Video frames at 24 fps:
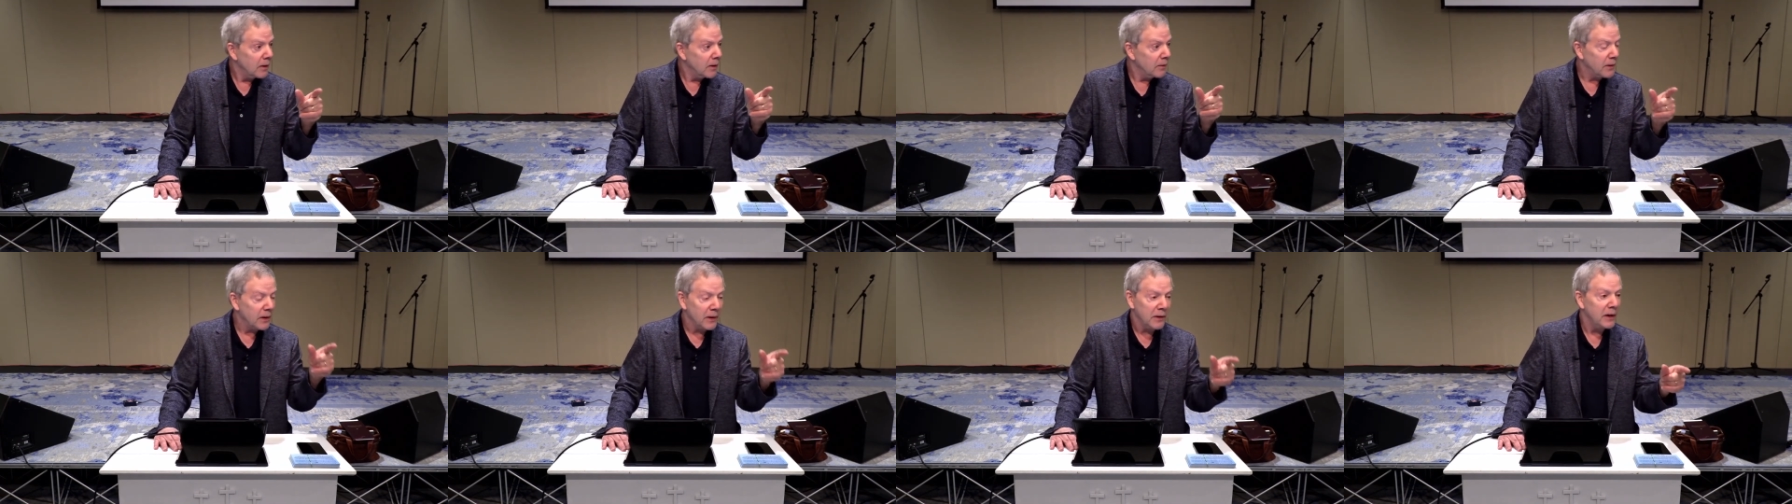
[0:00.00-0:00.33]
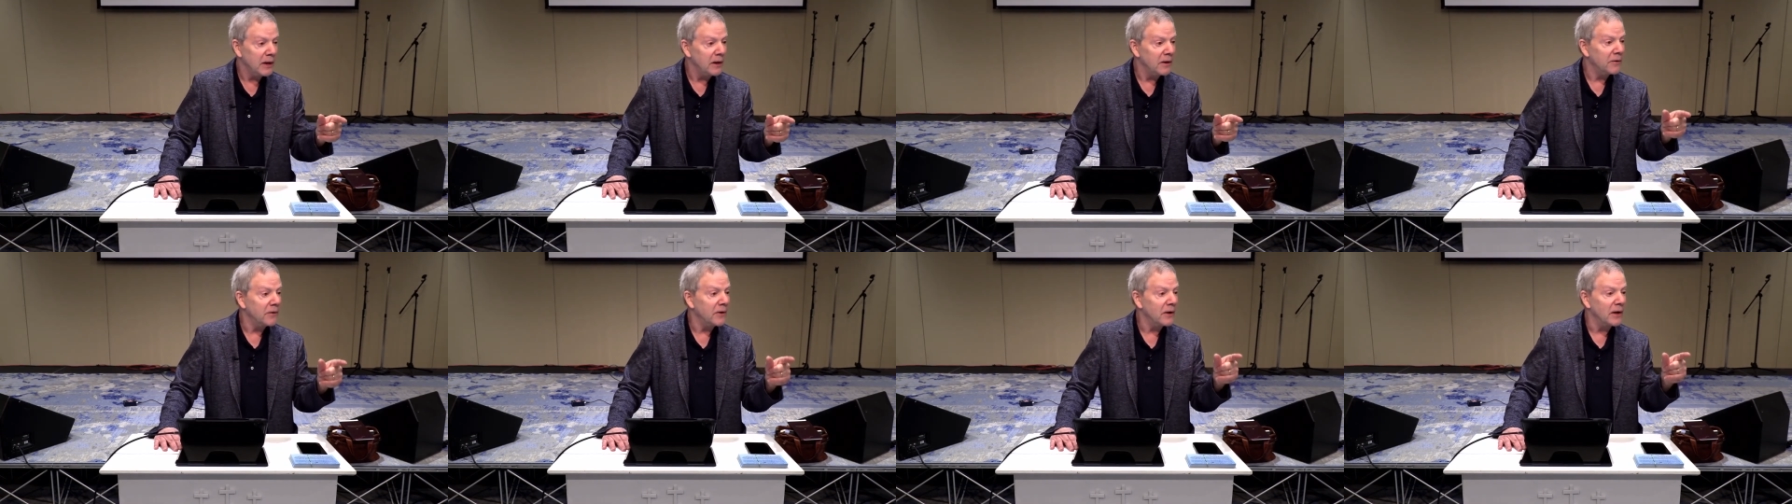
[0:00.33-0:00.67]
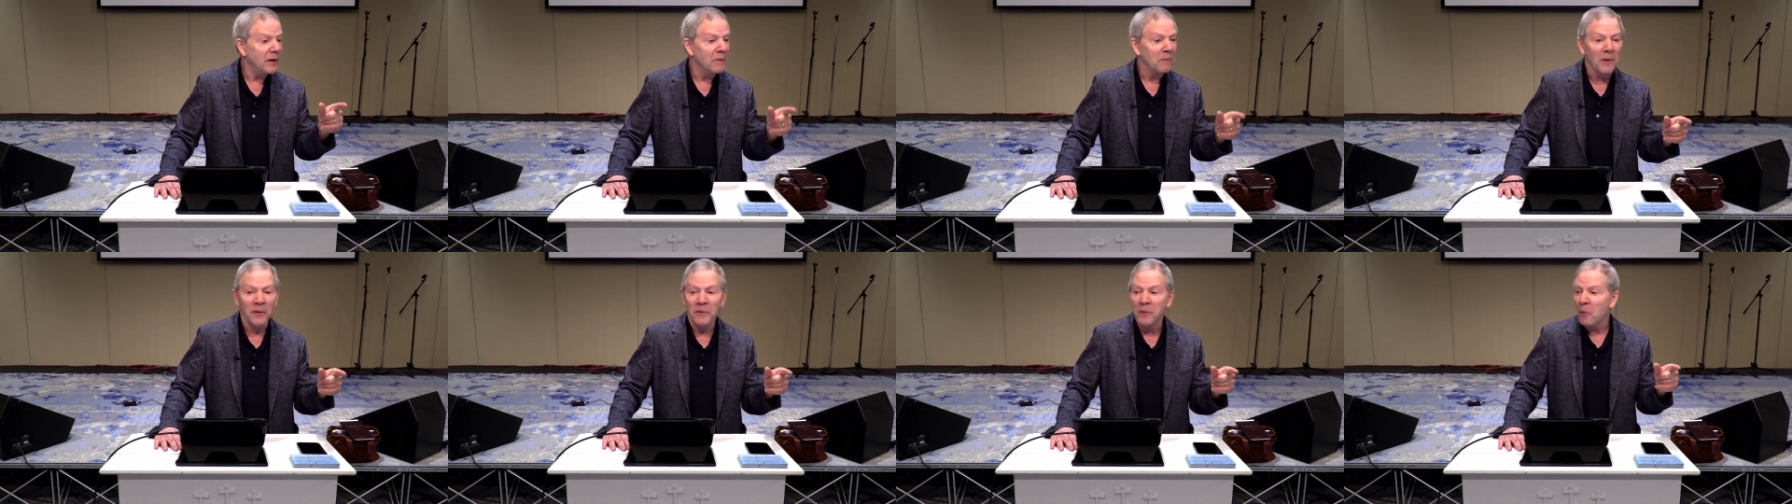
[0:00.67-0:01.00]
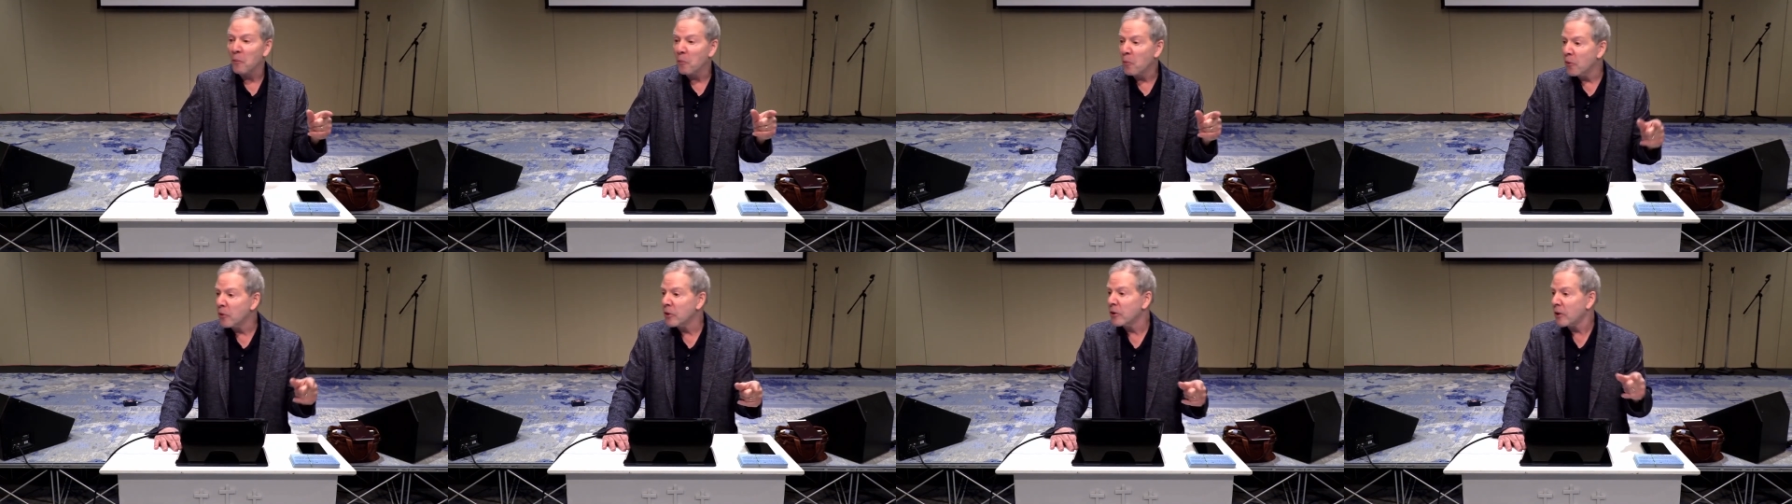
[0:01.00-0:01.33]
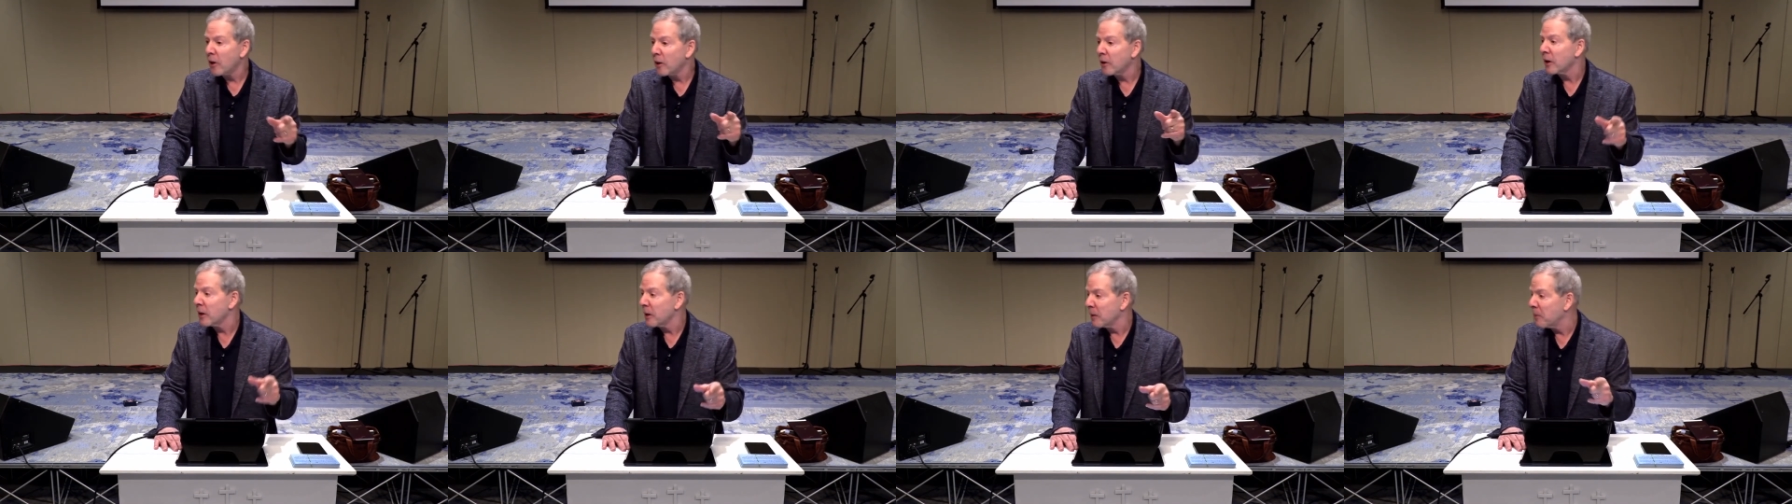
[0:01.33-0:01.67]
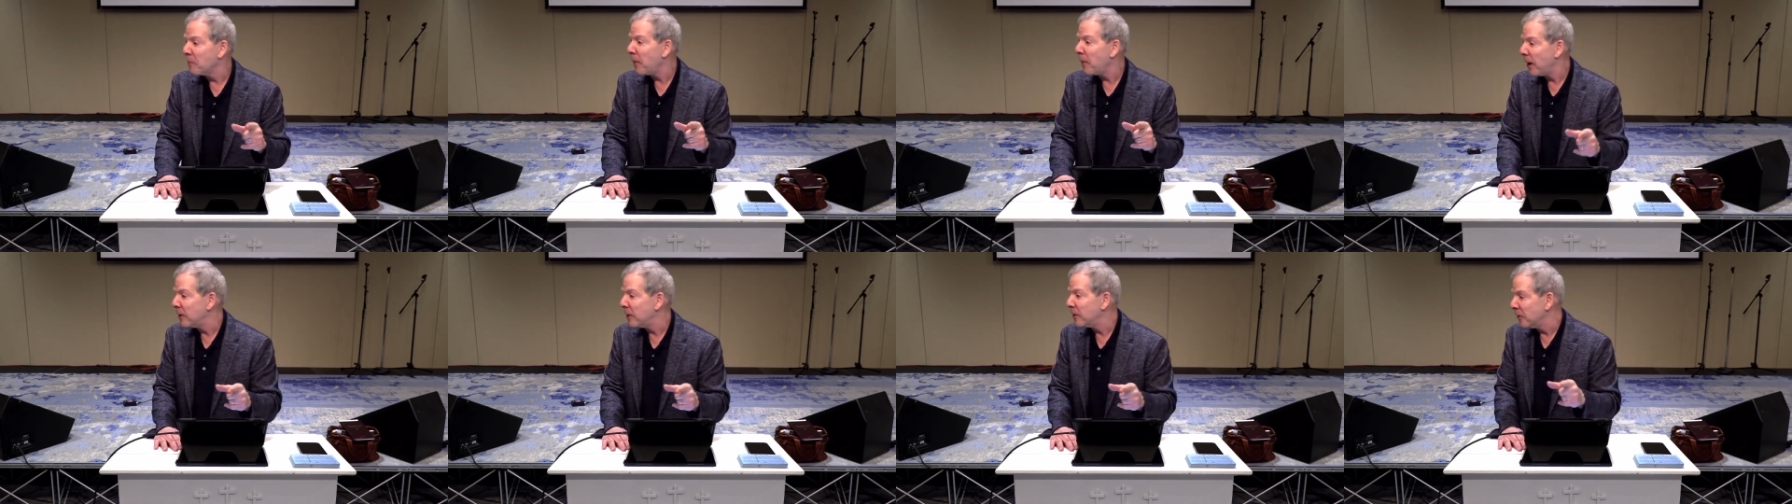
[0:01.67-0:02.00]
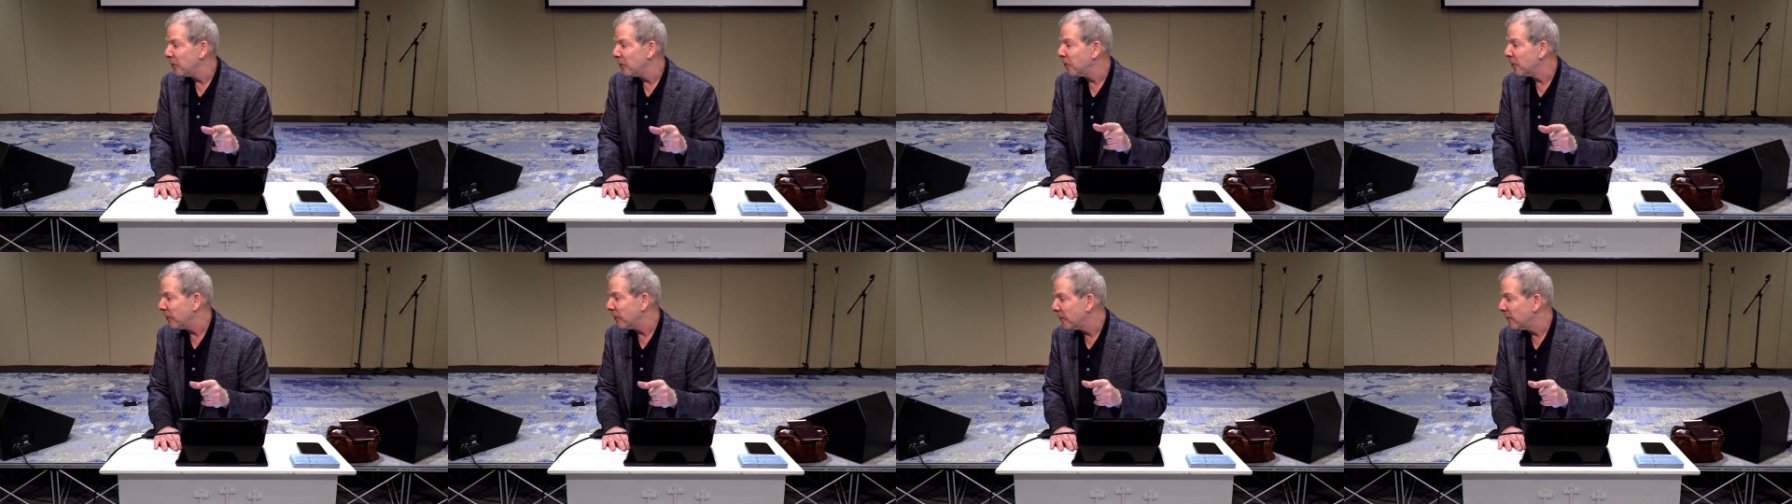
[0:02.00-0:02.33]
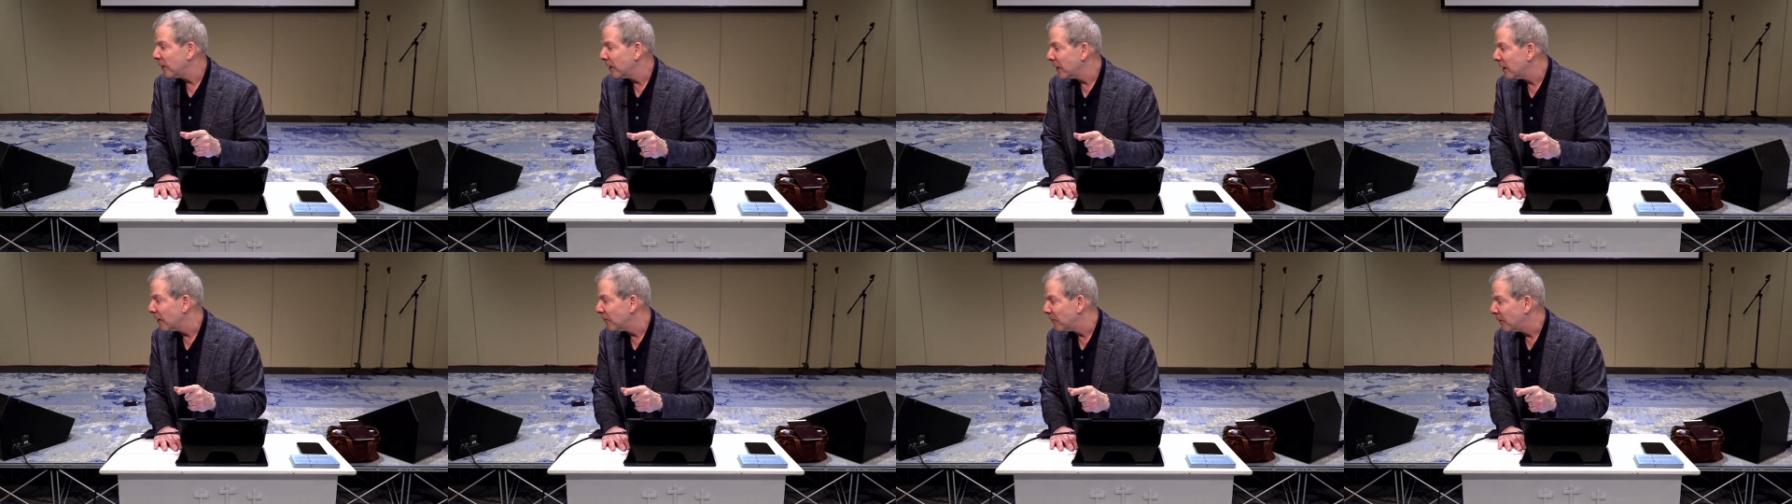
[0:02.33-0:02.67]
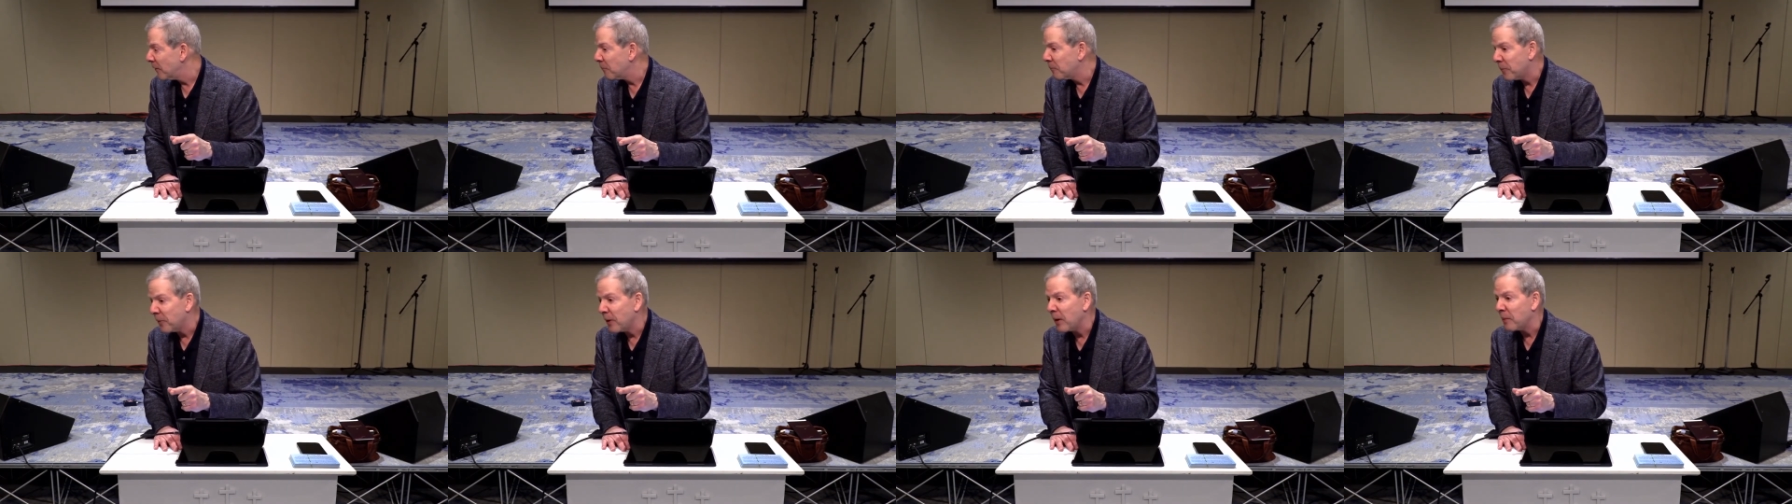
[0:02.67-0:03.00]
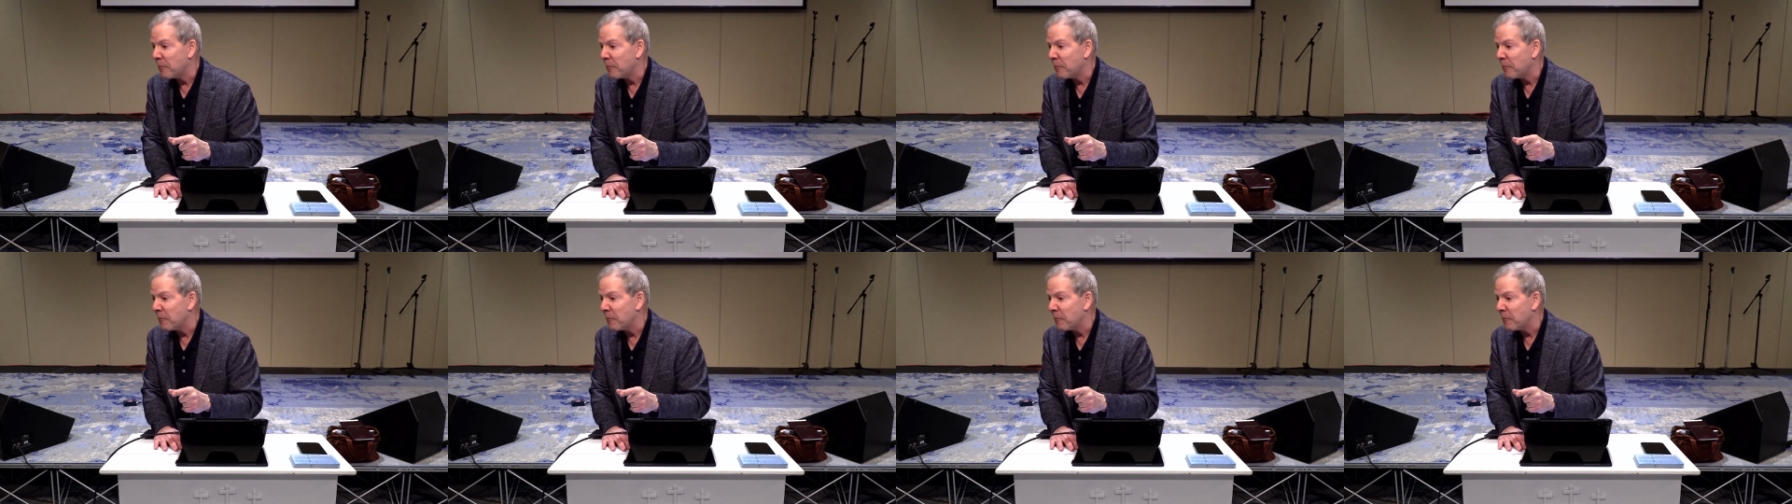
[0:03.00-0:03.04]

that he's thinking about the worst occupation you could think of, in,